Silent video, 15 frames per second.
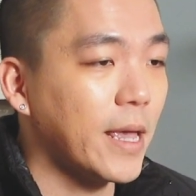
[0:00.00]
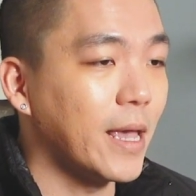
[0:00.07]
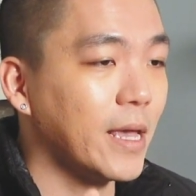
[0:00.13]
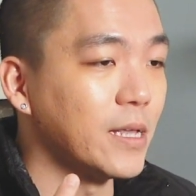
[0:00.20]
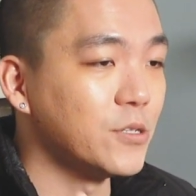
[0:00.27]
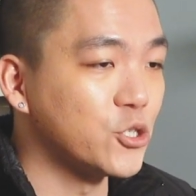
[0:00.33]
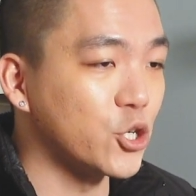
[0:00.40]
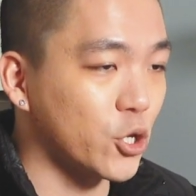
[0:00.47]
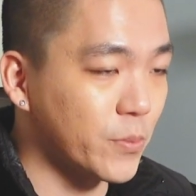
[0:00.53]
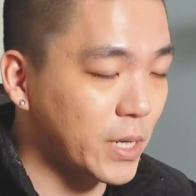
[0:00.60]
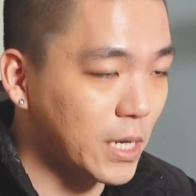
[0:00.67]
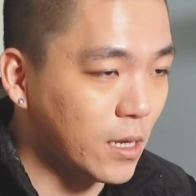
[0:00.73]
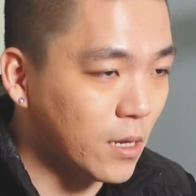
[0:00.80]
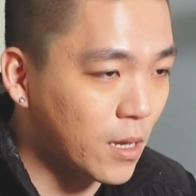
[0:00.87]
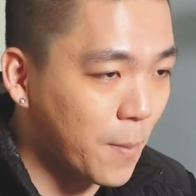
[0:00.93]
in
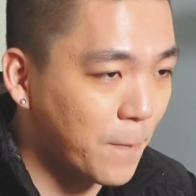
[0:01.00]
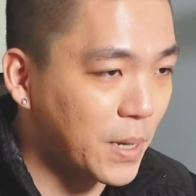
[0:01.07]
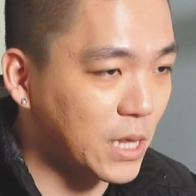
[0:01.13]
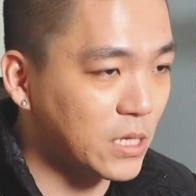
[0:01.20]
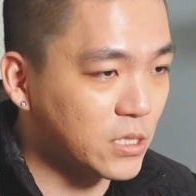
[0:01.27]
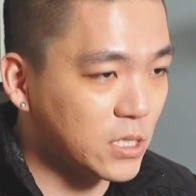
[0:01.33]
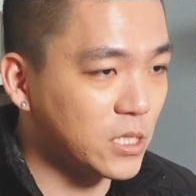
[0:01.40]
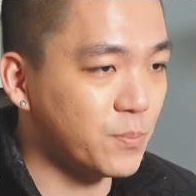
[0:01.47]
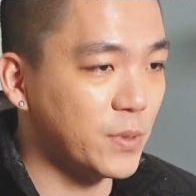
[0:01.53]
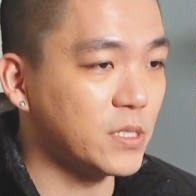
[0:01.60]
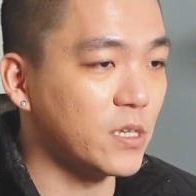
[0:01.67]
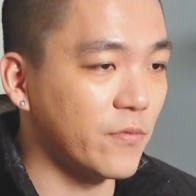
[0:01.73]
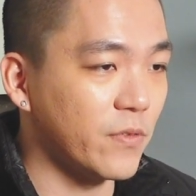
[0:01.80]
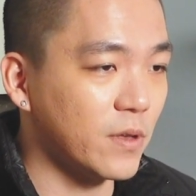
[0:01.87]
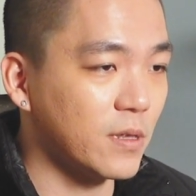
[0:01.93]
Germany, but this is
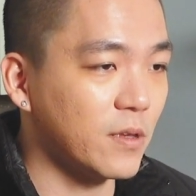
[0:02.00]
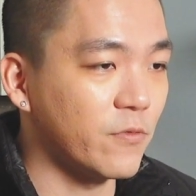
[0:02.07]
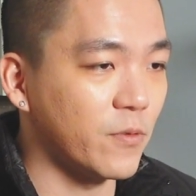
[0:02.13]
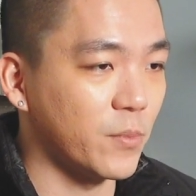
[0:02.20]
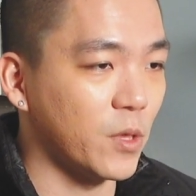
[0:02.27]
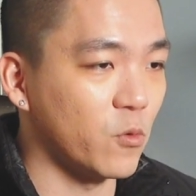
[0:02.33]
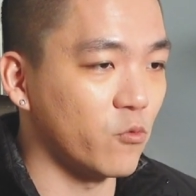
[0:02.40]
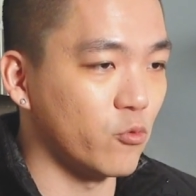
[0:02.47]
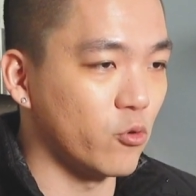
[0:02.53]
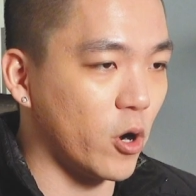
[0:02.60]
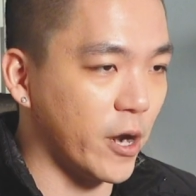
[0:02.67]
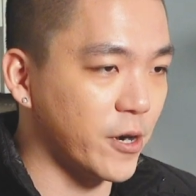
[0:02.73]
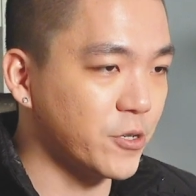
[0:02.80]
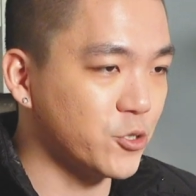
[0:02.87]
specifically from the Ruhr